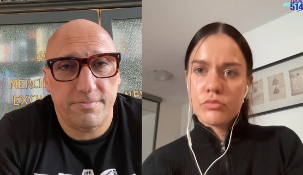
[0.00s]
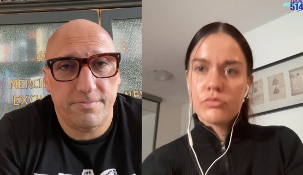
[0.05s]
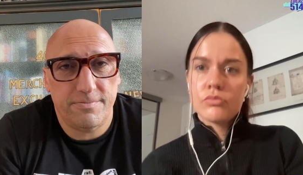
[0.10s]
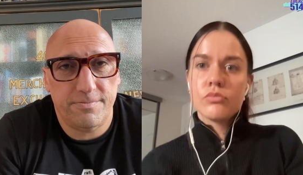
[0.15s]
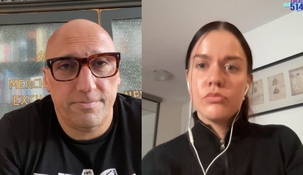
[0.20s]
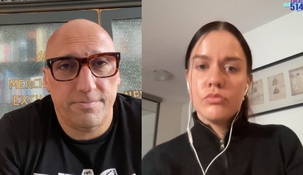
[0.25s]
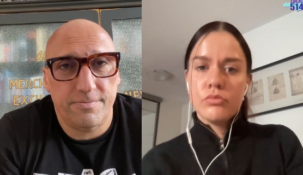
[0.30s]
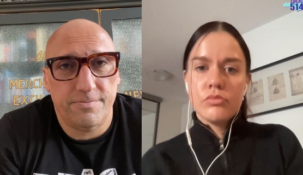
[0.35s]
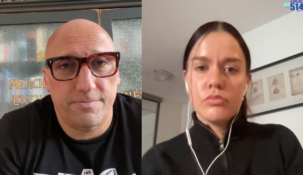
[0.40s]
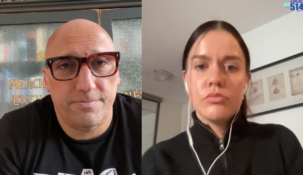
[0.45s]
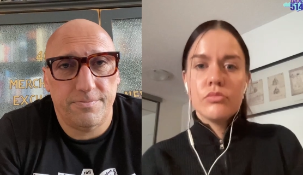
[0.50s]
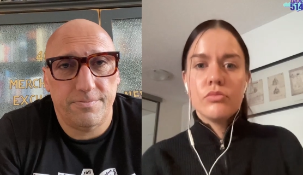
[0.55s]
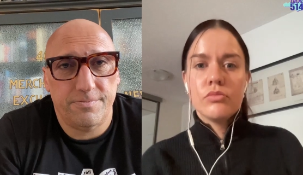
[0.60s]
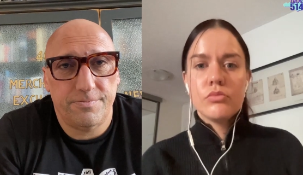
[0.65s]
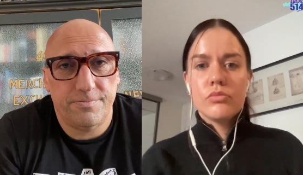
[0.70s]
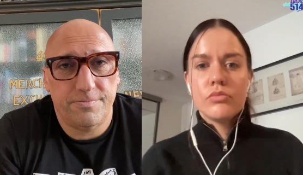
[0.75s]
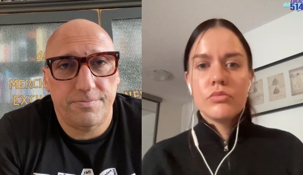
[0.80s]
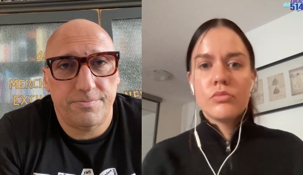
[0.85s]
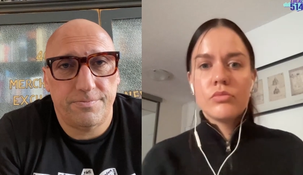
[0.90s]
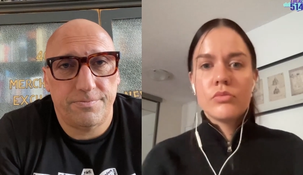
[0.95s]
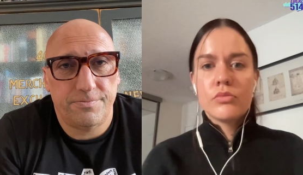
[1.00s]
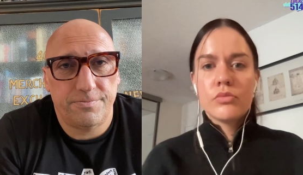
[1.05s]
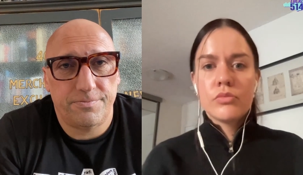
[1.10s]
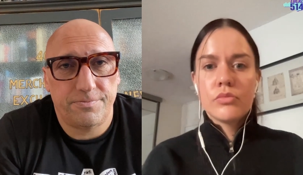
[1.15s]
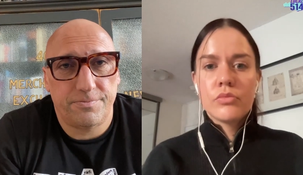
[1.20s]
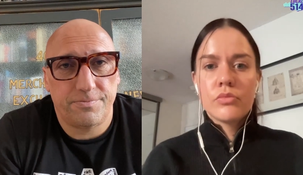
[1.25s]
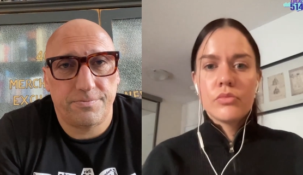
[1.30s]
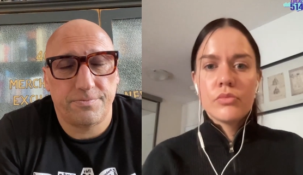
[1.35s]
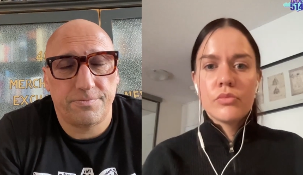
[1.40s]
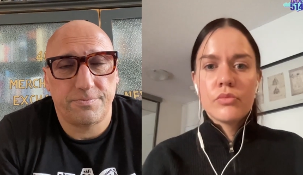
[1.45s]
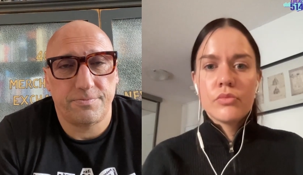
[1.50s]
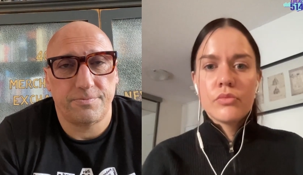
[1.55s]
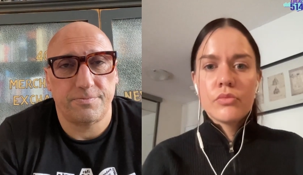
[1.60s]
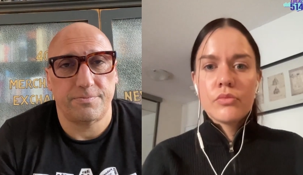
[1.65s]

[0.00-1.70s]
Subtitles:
No one is speaking in this clip.